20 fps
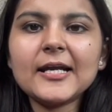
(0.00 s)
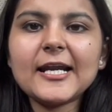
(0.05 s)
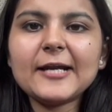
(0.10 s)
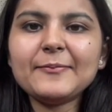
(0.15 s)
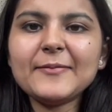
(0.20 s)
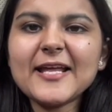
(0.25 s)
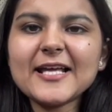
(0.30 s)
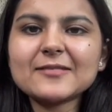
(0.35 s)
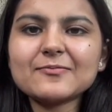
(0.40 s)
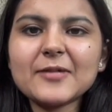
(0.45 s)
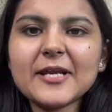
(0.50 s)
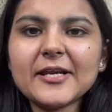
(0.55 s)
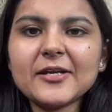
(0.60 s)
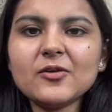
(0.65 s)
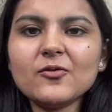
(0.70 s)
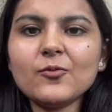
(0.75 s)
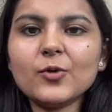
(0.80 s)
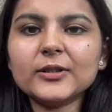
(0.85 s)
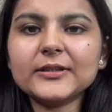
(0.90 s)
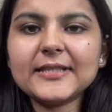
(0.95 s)
Let me explain
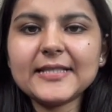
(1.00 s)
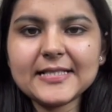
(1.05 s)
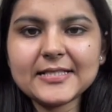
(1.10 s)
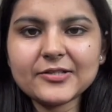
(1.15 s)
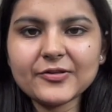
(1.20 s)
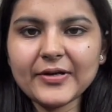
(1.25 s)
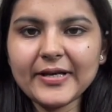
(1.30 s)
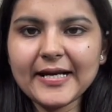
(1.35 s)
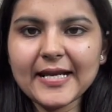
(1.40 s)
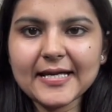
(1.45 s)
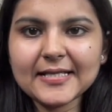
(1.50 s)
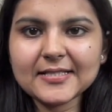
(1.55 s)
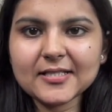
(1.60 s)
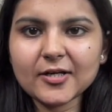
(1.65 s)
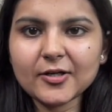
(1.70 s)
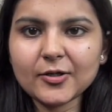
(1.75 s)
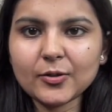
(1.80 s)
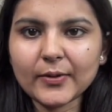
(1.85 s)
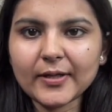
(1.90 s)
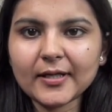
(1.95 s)
you what these three lines
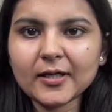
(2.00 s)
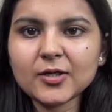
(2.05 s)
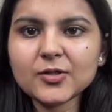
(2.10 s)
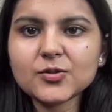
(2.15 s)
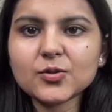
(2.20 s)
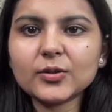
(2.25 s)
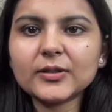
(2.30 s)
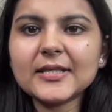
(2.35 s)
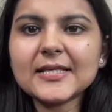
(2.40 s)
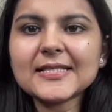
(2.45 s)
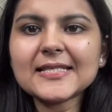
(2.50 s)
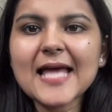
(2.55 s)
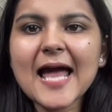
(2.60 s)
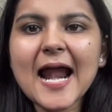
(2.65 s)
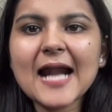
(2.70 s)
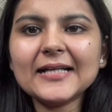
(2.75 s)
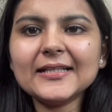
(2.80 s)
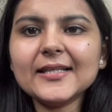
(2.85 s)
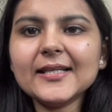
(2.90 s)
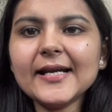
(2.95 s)
are doing. So this
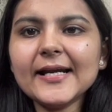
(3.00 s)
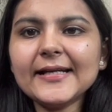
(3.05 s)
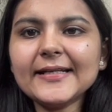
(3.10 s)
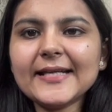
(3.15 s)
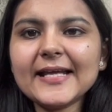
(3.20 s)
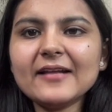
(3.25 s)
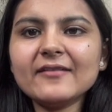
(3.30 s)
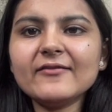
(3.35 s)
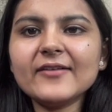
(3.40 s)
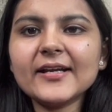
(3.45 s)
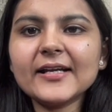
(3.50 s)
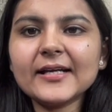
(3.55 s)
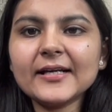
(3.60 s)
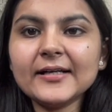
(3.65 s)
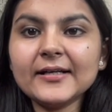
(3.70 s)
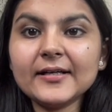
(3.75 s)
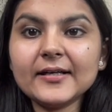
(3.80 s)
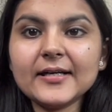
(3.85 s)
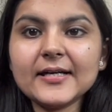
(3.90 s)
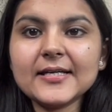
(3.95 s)

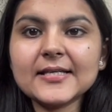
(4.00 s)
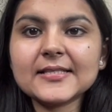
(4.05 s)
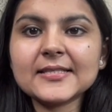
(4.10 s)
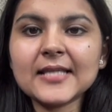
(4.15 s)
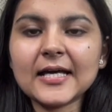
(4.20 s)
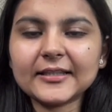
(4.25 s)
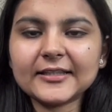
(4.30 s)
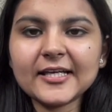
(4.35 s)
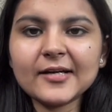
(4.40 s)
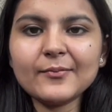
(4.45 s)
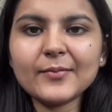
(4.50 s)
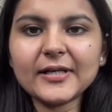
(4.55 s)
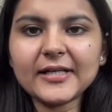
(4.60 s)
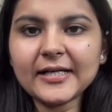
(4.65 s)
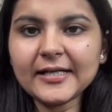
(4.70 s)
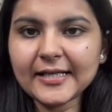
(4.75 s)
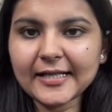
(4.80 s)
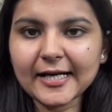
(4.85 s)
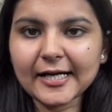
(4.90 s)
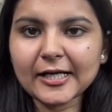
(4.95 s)
@tailwind is nothing but
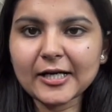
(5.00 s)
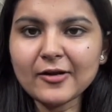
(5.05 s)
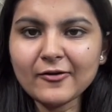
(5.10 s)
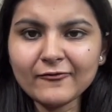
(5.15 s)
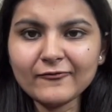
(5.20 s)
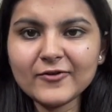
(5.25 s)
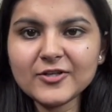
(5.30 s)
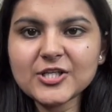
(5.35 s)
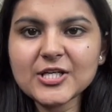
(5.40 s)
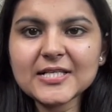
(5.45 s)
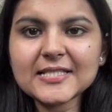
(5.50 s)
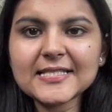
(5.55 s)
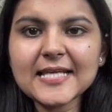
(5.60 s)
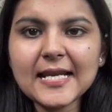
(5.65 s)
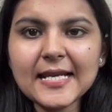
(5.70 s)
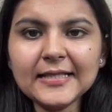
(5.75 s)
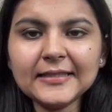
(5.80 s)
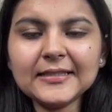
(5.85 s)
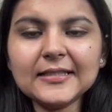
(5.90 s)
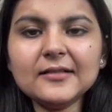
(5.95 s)
a directive which is
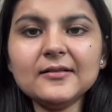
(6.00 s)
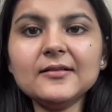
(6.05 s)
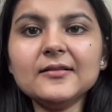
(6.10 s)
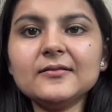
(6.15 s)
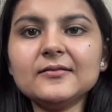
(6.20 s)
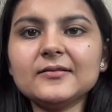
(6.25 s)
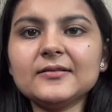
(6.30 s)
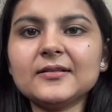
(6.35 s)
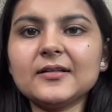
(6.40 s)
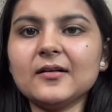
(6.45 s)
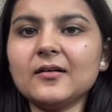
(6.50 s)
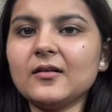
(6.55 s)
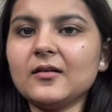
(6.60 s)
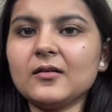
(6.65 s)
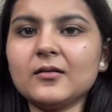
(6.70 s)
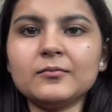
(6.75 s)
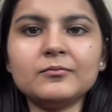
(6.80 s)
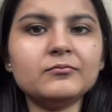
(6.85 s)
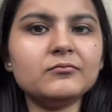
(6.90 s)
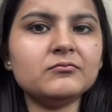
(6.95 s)
telling the
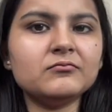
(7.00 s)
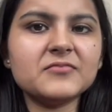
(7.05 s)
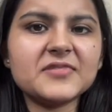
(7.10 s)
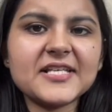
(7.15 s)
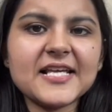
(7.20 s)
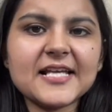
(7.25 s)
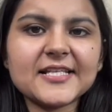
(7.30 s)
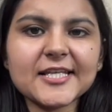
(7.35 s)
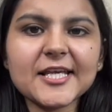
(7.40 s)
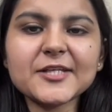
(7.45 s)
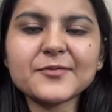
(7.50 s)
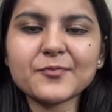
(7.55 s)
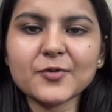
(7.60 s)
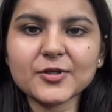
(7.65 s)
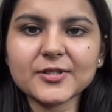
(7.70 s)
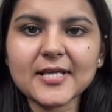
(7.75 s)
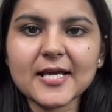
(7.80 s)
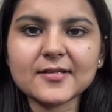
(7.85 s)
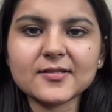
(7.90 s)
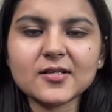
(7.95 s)
CSS
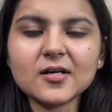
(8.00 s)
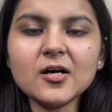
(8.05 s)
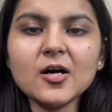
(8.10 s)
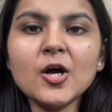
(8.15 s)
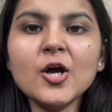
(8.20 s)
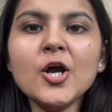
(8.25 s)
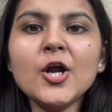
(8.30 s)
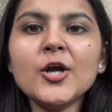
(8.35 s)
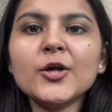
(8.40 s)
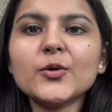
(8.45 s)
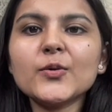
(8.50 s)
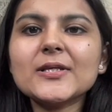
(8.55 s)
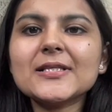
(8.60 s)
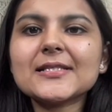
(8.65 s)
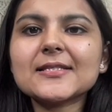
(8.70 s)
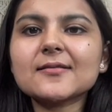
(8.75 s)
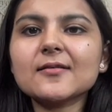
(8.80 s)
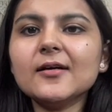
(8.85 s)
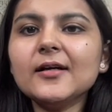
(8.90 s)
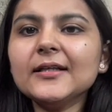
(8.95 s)
processor to
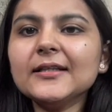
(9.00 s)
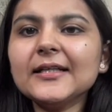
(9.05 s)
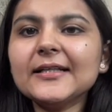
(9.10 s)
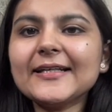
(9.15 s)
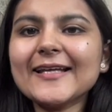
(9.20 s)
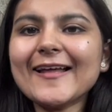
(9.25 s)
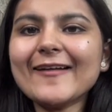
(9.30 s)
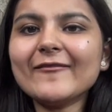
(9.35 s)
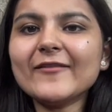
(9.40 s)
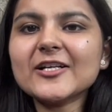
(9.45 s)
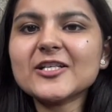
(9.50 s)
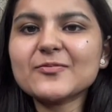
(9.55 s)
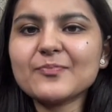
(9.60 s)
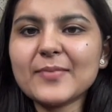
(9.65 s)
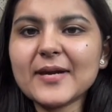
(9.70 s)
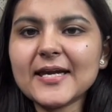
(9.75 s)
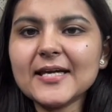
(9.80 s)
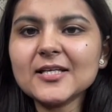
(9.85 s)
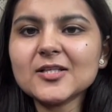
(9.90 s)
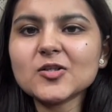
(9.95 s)
insert the Tailwind's
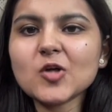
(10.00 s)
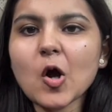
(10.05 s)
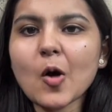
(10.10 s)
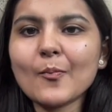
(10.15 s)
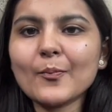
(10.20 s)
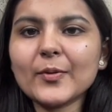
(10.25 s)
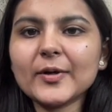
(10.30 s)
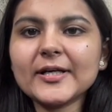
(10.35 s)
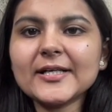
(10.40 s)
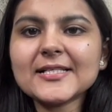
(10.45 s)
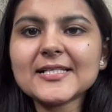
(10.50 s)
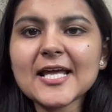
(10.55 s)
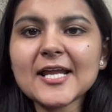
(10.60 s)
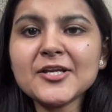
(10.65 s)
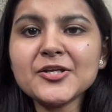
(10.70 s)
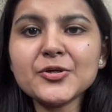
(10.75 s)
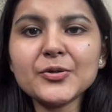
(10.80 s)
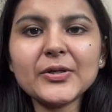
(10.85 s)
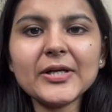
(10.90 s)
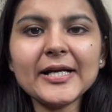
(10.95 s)
base components
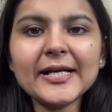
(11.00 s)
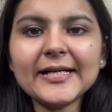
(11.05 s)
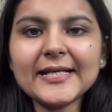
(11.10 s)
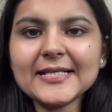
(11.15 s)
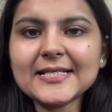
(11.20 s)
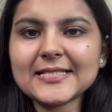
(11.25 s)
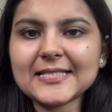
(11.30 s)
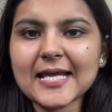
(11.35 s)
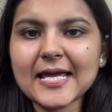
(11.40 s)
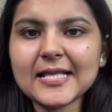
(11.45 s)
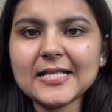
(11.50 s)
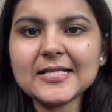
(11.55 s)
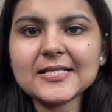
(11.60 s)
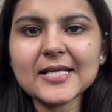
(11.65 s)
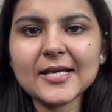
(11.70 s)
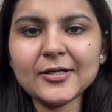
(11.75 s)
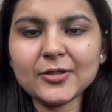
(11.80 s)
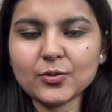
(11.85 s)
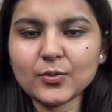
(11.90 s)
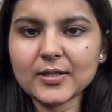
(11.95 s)
and utility styles
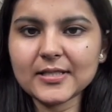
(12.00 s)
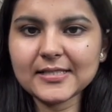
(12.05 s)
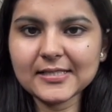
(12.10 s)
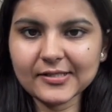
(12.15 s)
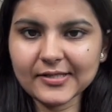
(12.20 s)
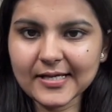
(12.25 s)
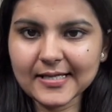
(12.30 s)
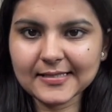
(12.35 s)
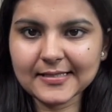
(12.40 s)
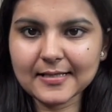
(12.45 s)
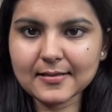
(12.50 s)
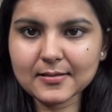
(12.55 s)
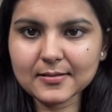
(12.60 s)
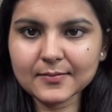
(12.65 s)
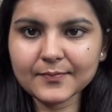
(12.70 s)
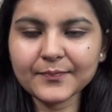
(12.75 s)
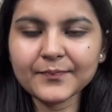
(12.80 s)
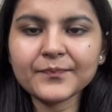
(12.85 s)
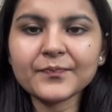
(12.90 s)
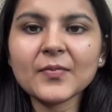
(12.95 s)
into our CSS.